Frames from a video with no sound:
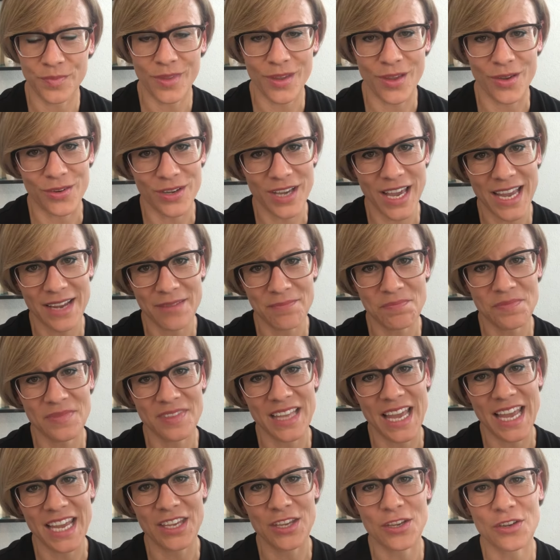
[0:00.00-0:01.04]
Okay,
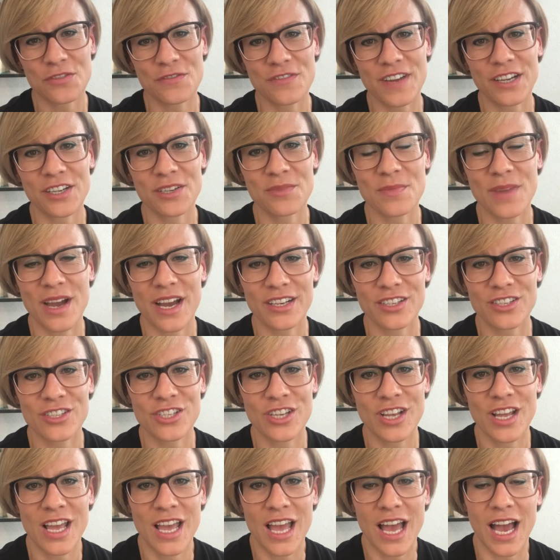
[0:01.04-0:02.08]
thank you very much.
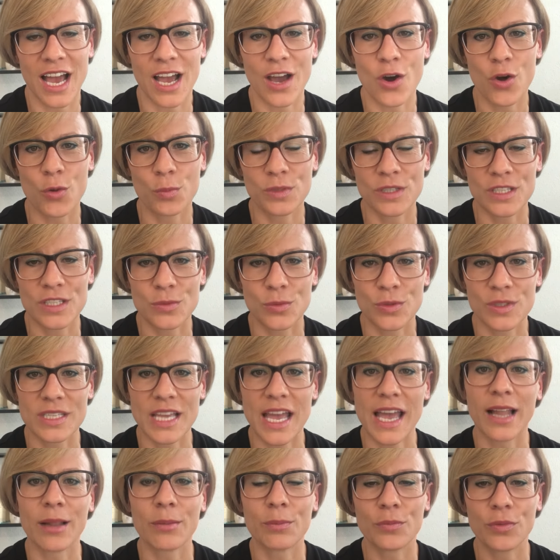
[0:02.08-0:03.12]
I hope this was
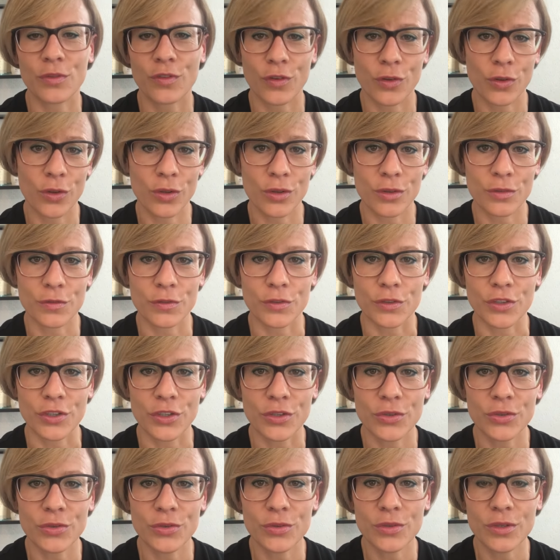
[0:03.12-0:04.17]
helpful for
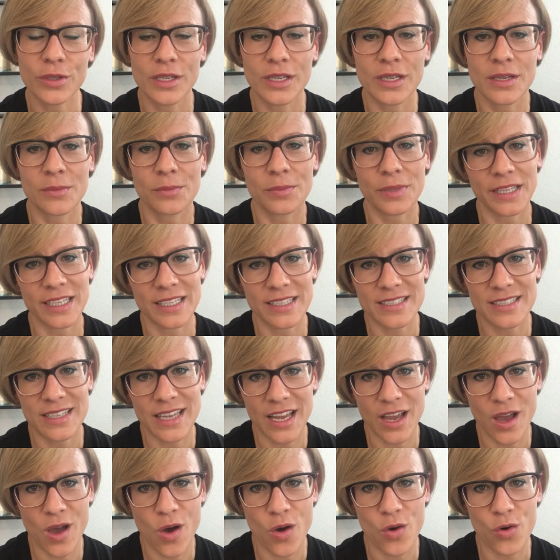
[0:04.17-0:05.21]
you. Please stay
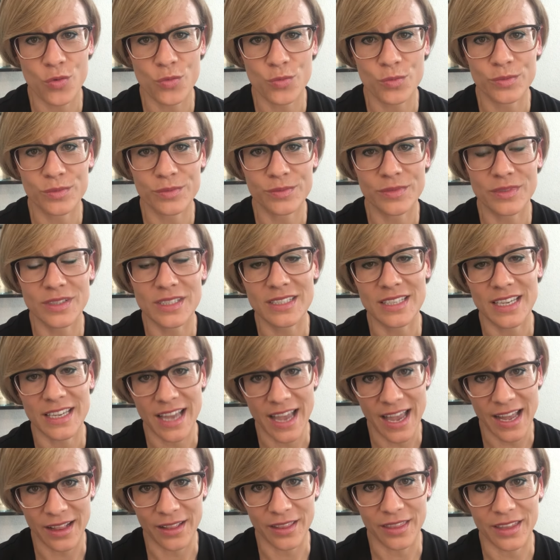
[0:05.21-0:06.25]
home, stay
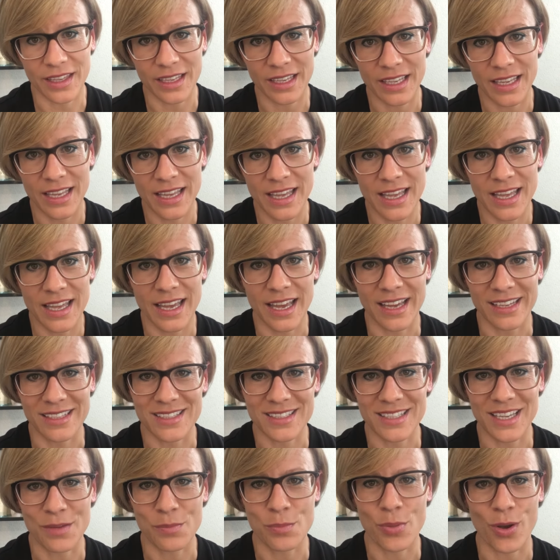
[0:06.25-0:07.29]
healthy, and
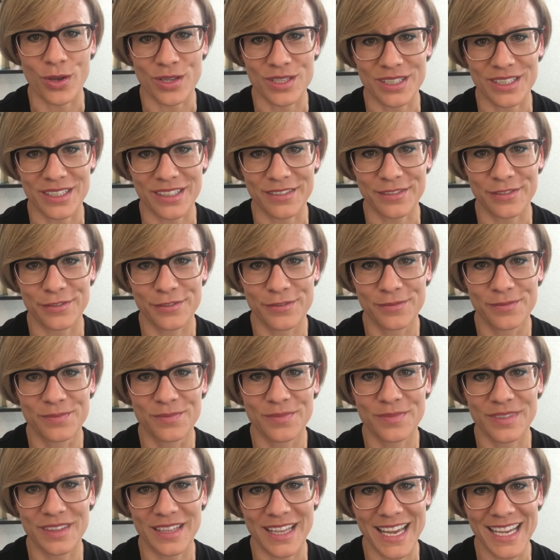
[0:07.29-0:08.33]
stay positive.
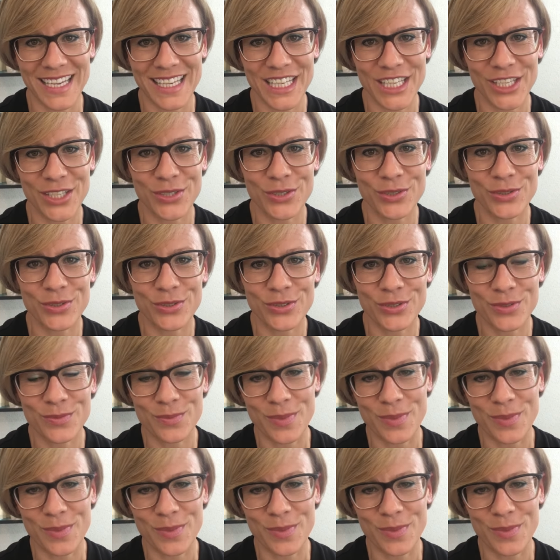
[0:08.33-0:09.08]
Thank you.